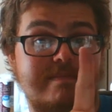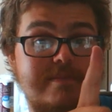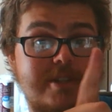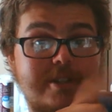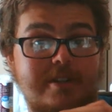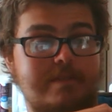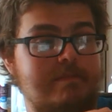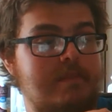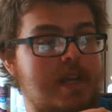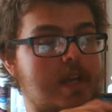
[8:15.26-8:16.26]
No.
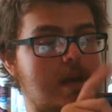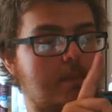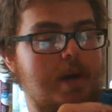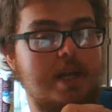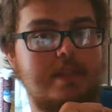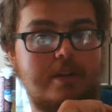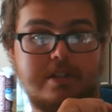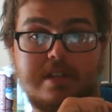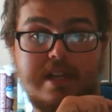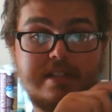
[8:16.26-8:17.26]
But
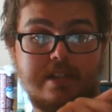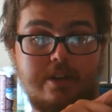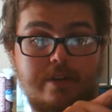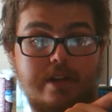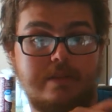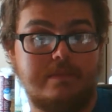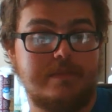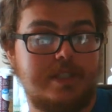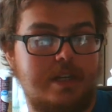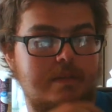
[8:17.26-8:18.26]
there's lights in the grill,
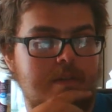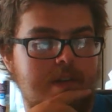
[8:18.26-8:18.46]
so